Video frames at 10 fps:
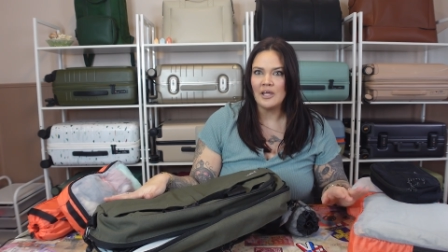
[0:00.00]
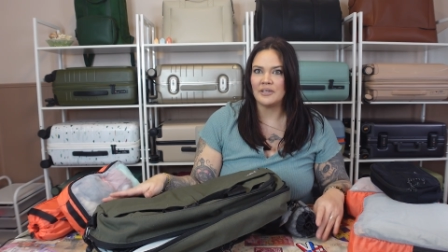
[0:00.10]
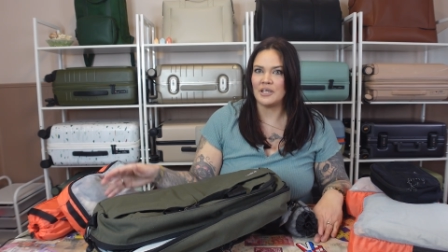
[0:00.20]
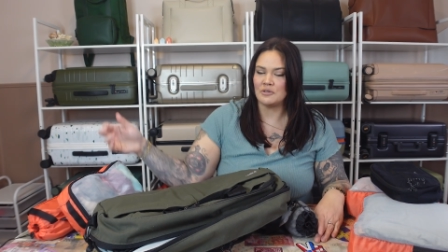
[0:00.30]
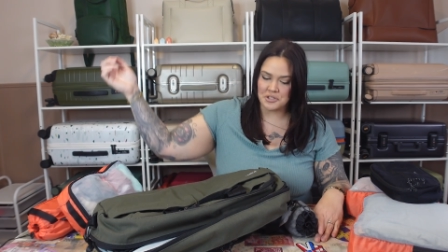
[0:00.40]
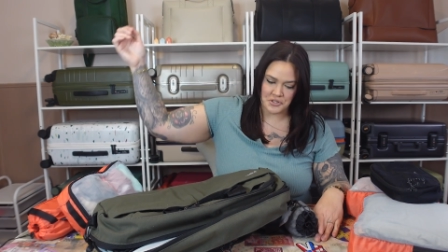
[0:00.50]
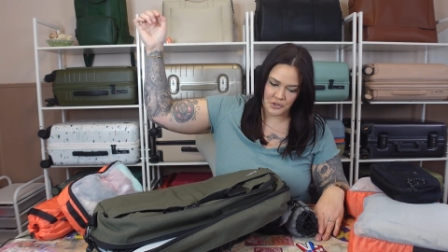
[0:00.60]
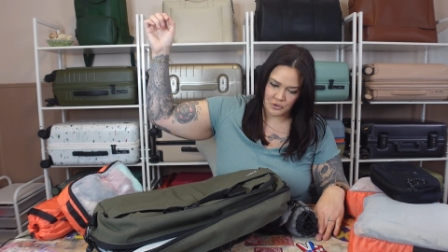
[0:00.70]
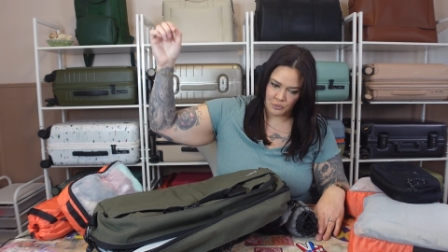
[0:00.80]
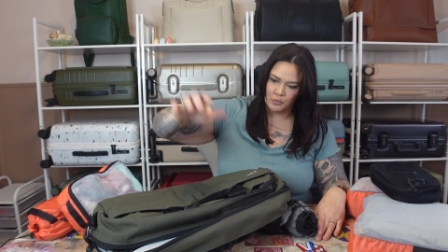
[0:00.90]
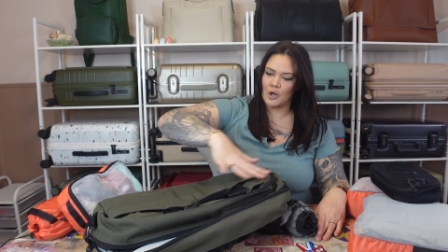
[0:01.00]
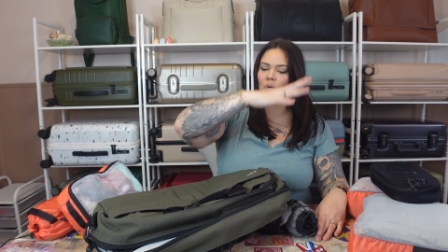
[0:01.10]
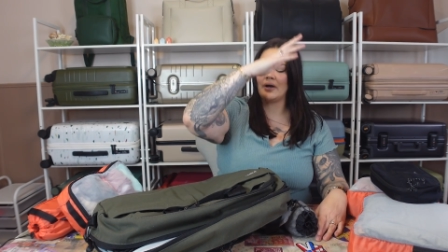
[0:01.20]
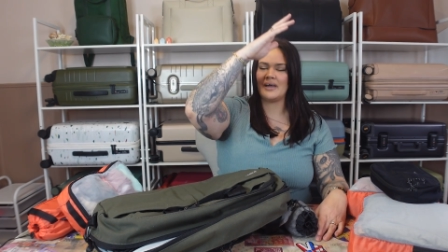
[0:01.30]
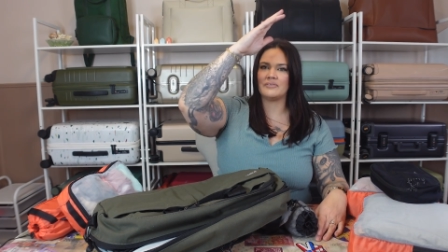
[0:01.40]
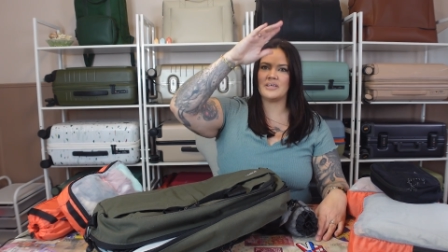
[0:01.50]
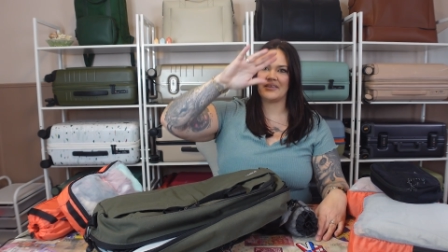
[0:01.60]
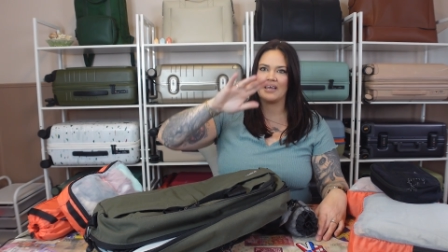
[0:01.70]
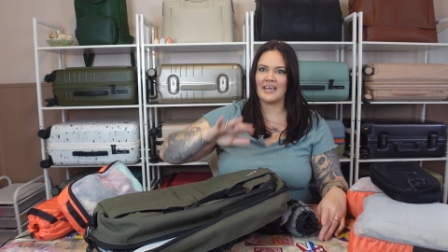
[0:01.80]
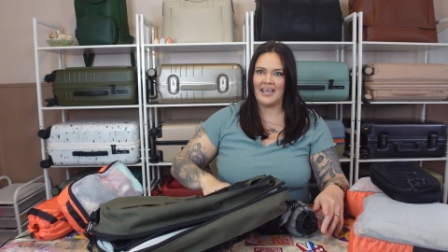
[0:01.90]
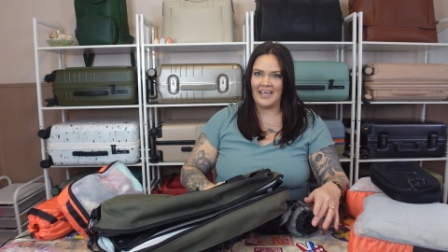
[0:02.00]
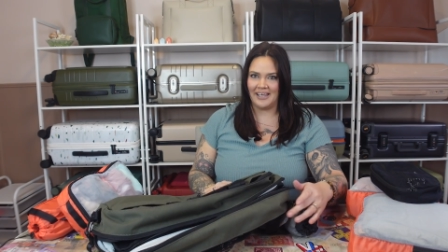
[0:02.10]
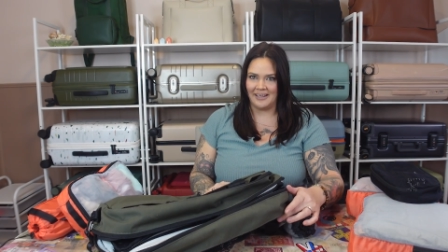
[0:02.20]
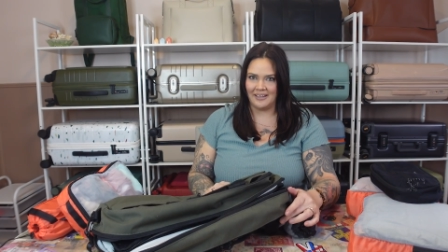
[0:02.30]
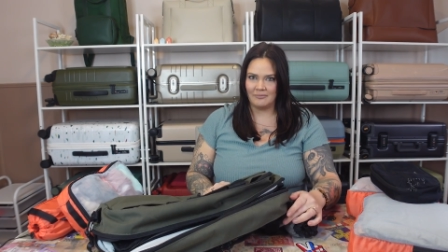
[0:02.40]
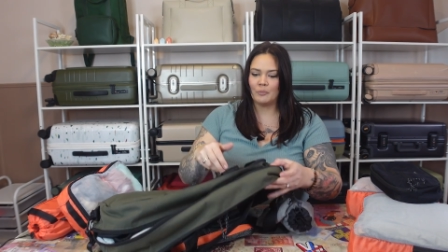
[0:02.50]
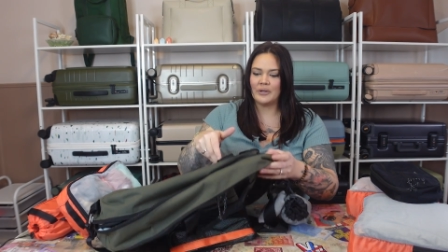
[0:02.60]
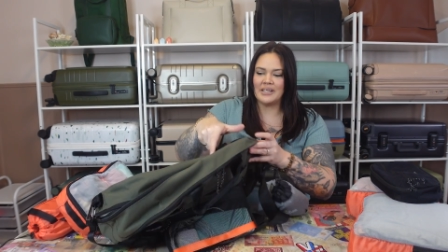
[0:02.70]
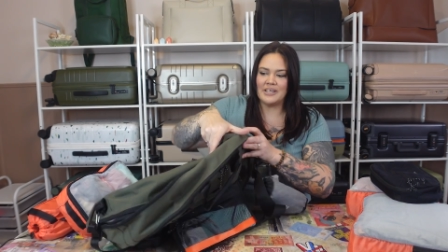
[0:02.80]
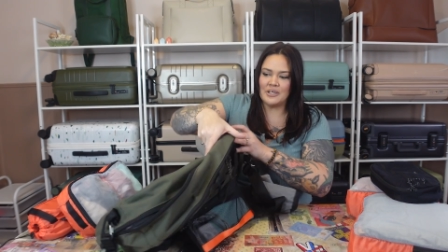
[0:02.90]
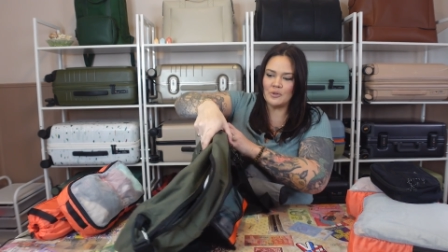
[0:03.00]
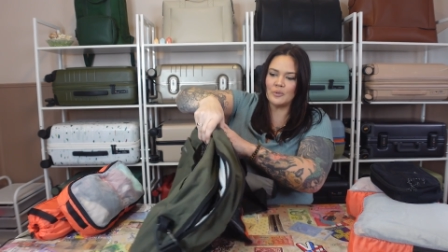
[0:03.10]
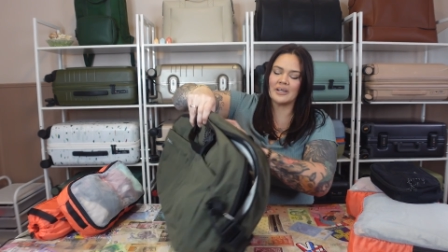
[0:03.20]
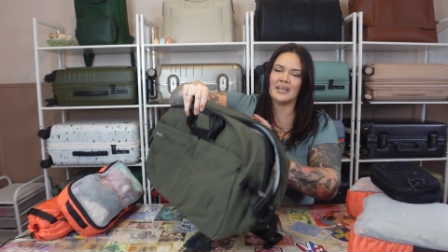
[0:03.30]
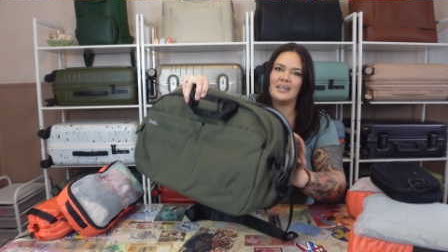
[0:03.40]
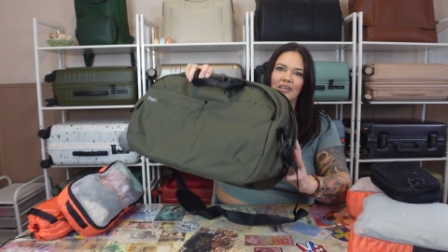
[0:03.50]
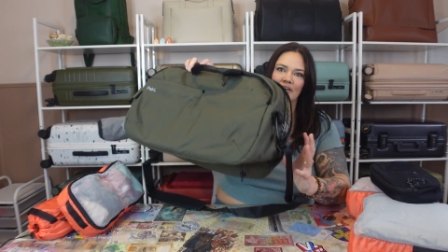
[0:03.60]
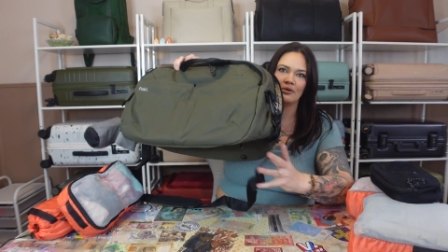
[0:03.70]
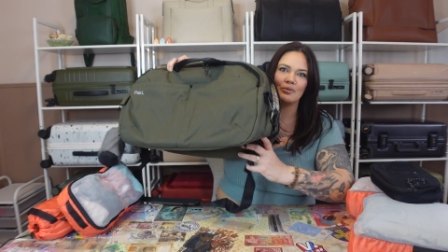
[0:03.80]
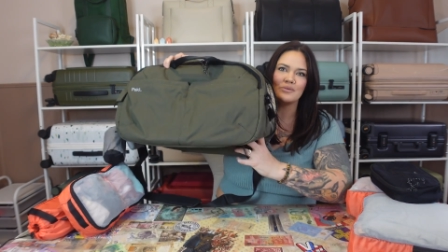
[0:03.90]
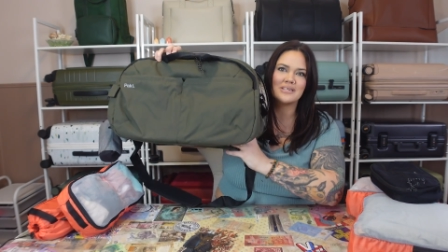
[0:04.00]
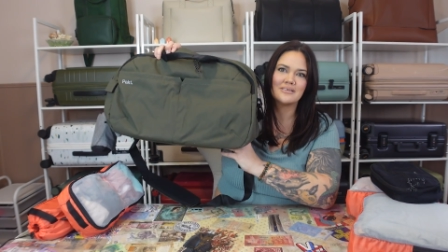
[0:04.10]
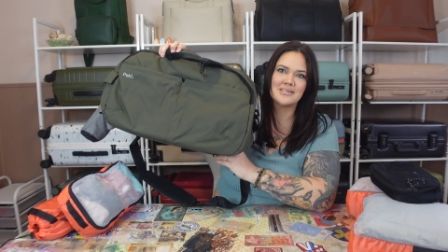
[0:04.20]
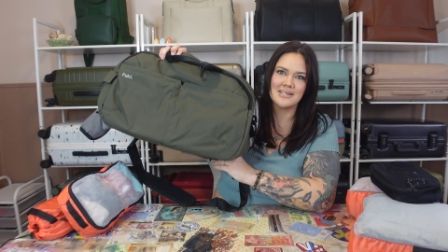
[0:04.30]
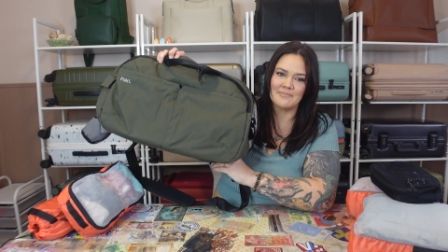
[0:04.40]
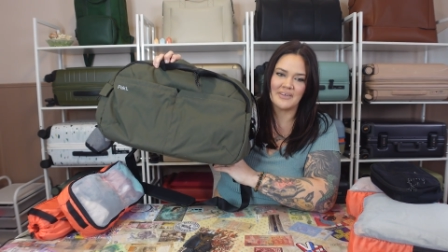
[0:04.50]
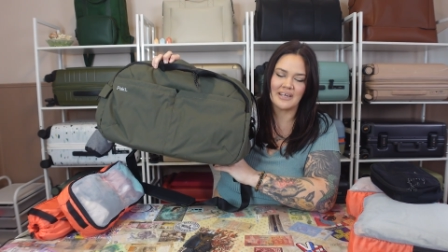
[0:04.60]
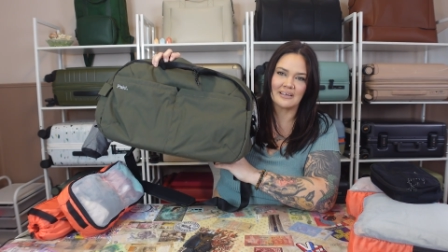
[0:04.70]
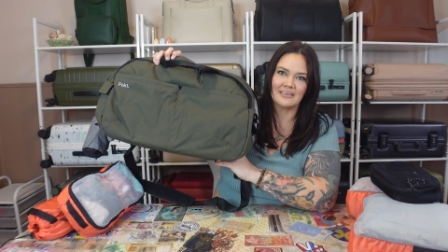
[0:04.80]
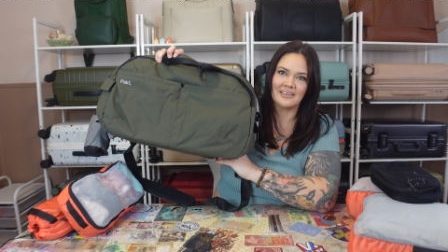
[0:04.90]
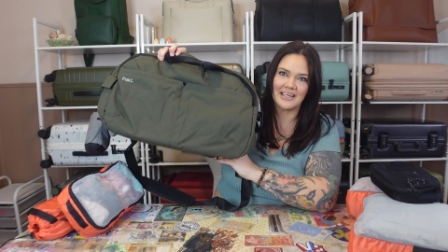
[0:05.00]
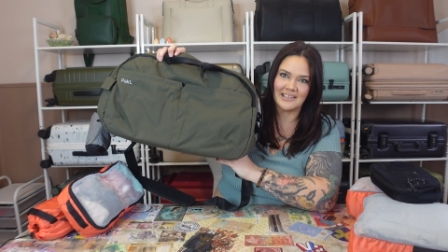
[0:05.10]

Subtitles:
that you just throw everything in when you can use something like